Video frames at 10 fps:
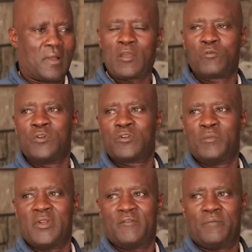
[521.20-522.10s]
I could
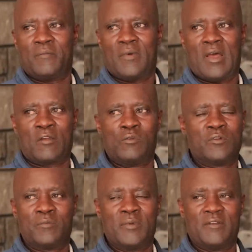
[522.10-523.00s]
not
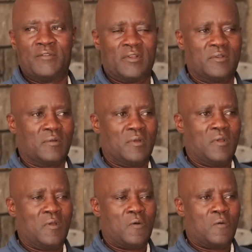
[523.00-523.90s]
believe it.
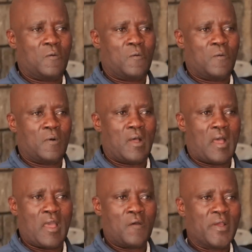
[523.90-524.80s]

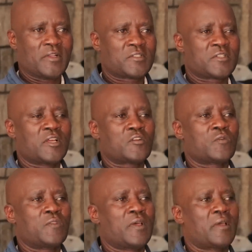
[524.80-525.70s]
I went straight to